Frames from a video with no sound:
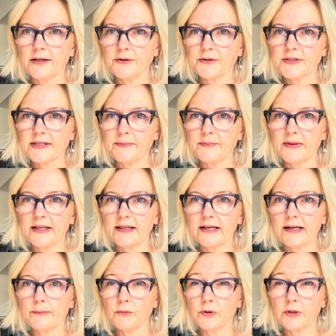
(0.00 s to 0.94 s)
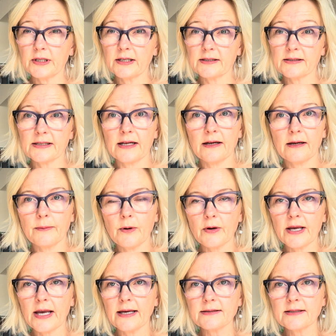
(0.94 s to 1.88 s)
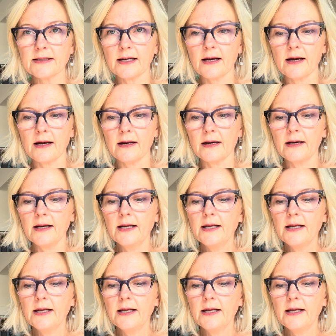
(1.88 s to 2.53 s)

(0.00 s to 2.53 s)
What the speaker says: or something that I'm really excited about casting on,